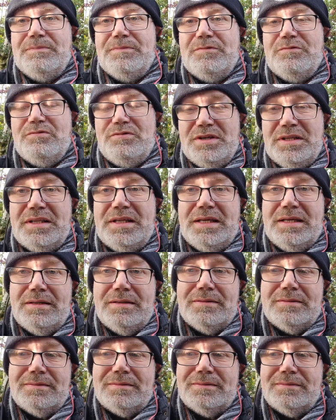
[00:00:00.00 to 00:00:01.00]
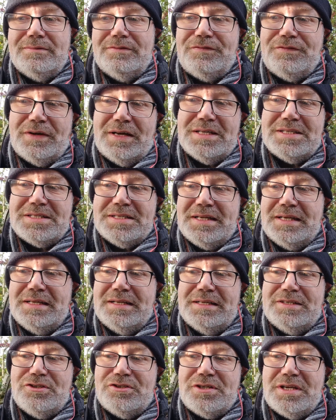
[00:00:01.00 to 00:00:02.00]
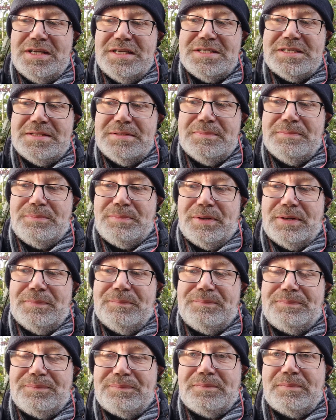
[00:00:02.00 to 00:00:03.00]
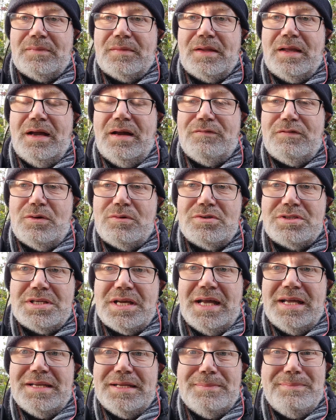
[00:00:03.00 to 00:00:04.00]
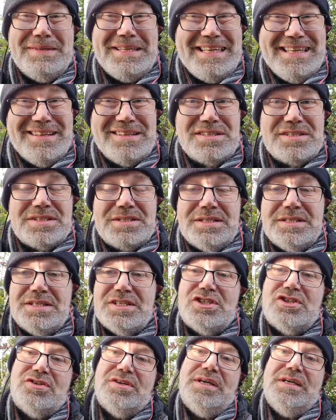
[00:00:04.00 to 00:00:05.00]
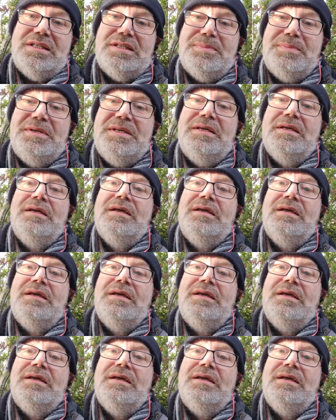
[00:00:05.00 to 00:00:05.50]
really fascinating and interesting, but I've also had in my ears to distract me